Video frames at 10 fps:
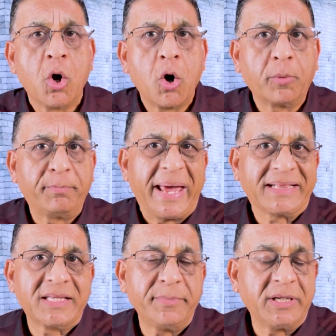or pack
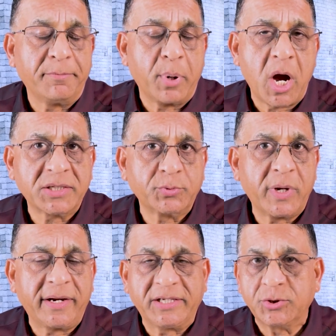them in a box where
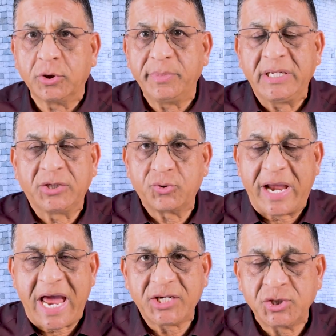it's going to be
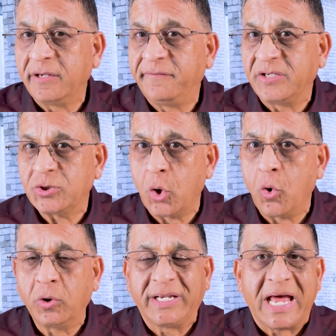trash if it's
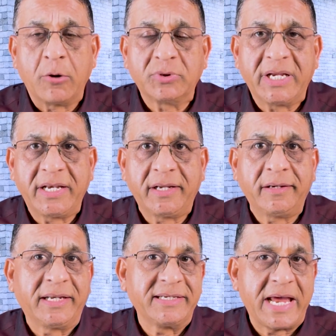old and outdated
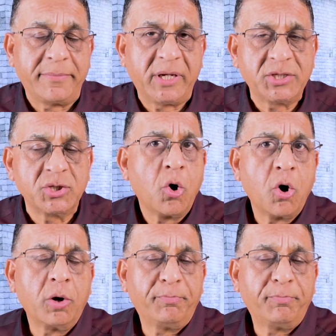and damaged, or